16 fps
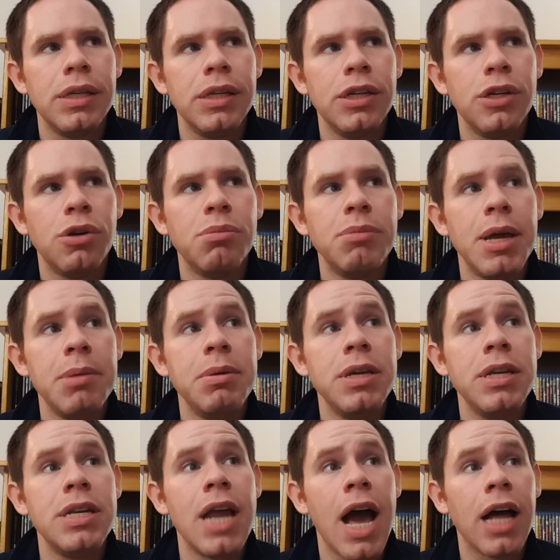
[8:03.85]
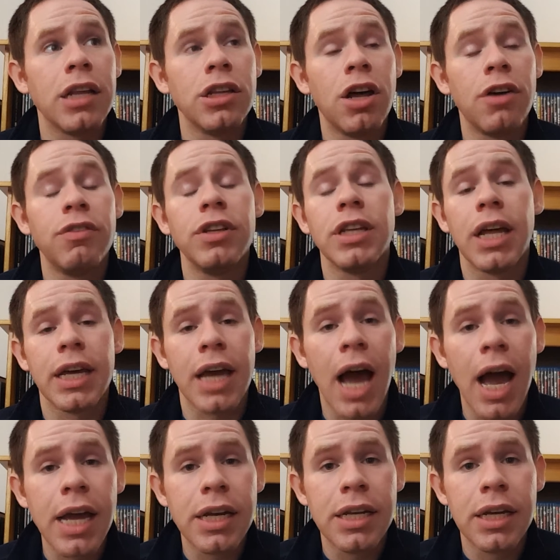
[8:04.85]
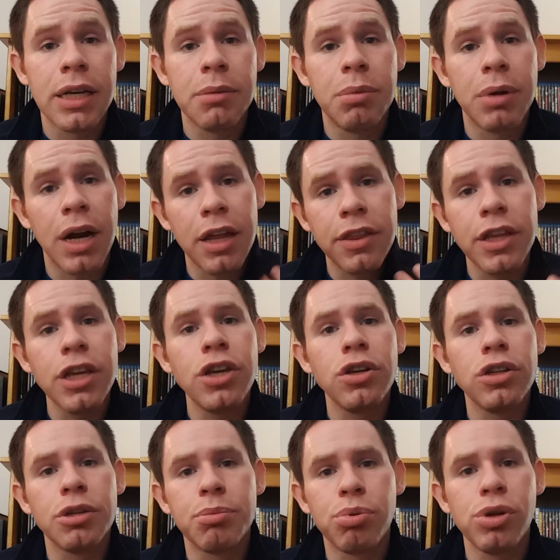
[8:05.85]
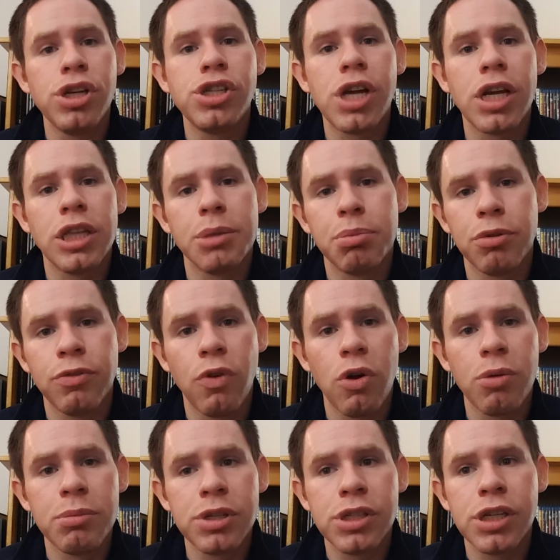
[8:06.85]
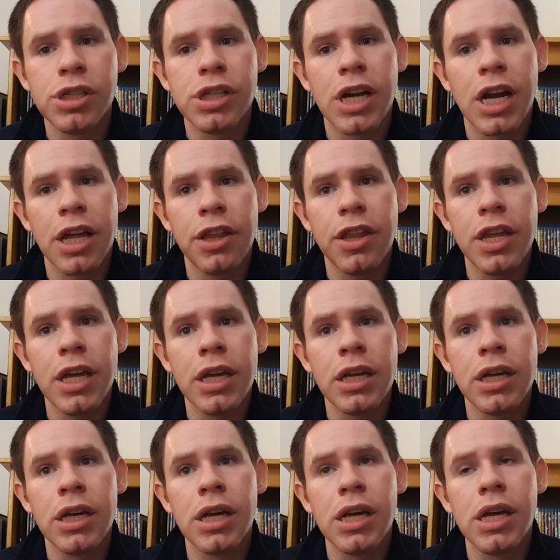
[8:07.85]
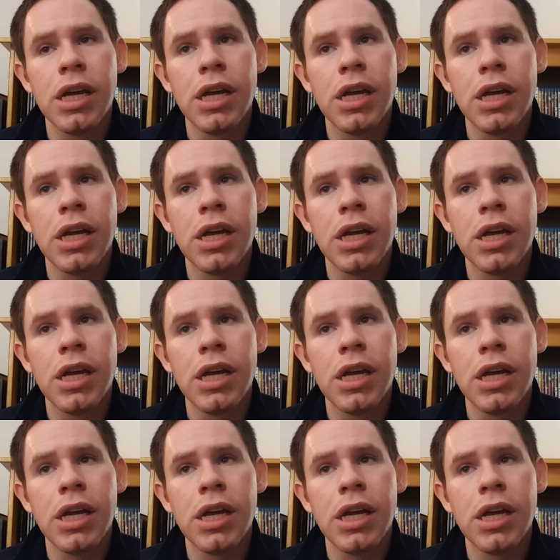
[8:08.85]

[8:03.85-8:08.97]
you know, maybe not love it like I did, but I think you'll appreciate the performances, and I think